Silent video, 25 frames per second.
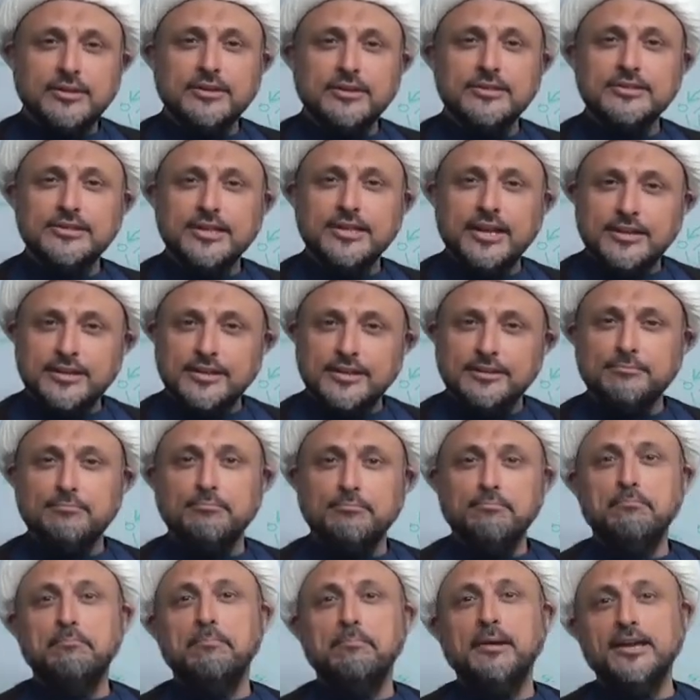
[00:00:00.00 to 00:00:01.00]
is getting
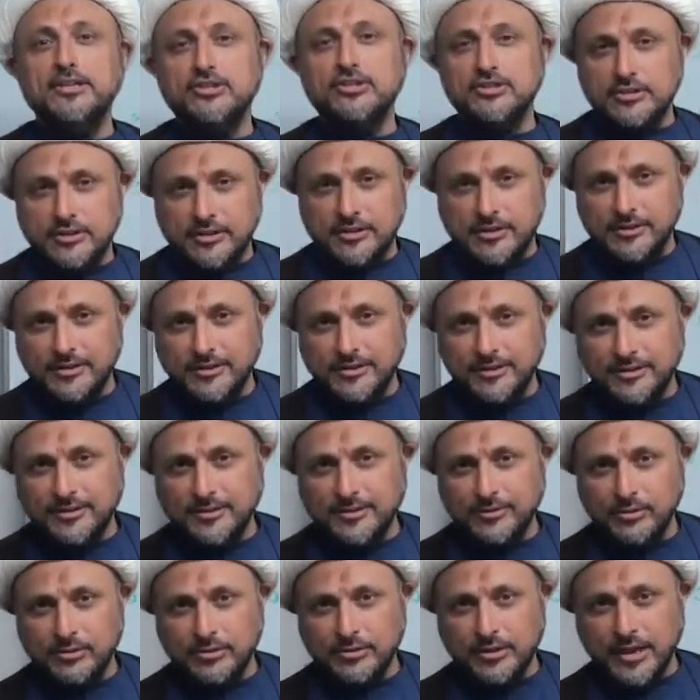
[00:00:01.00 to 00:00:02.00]
better,
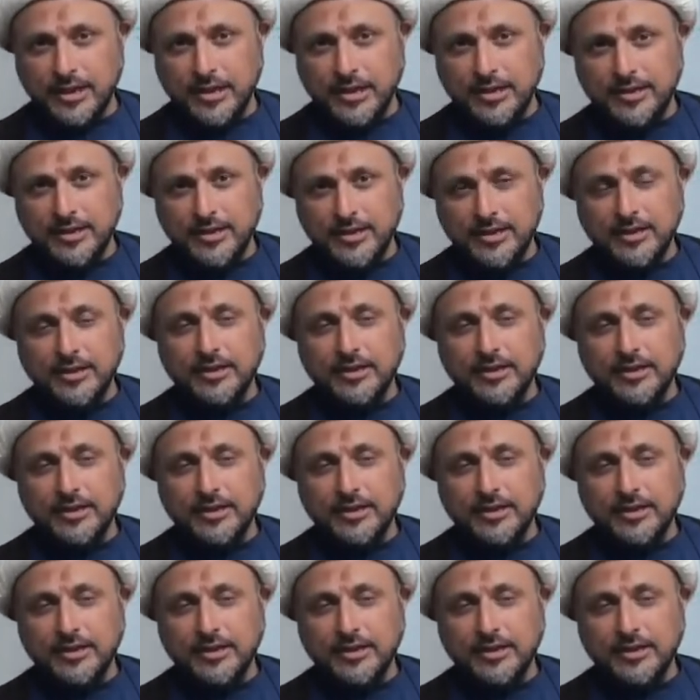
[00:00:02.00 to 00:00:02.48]
okay?